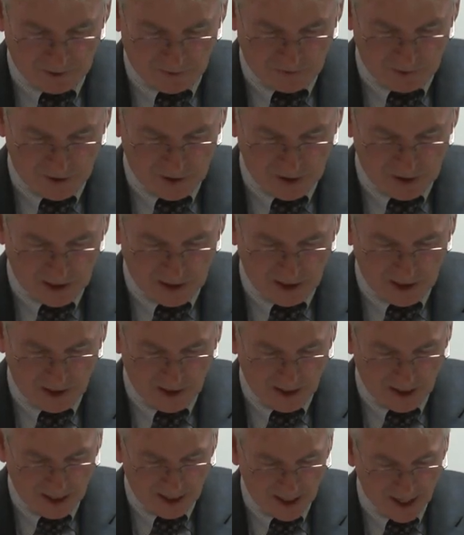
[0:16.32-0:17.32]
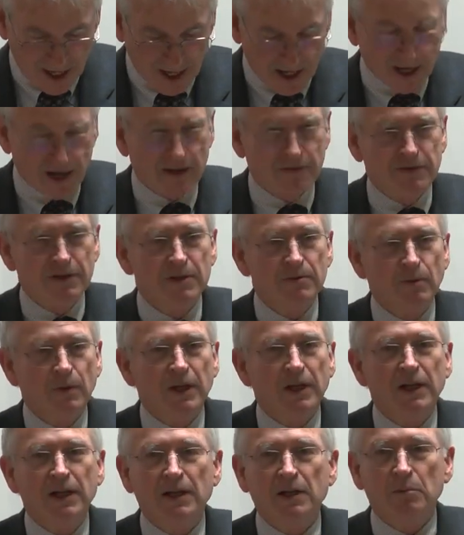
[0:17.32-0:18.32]
University, and then Harvard, where
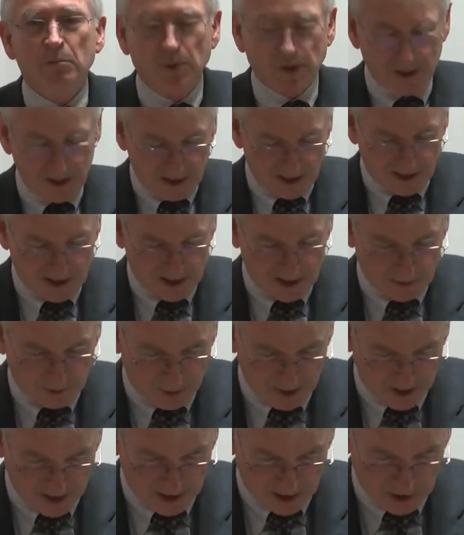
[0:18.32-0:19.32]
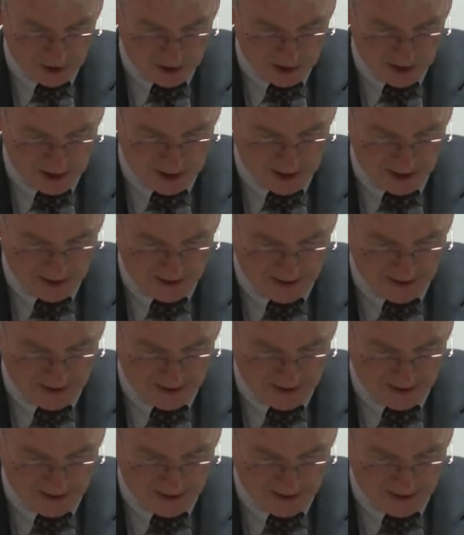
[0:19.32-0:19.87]
he completed his PhD.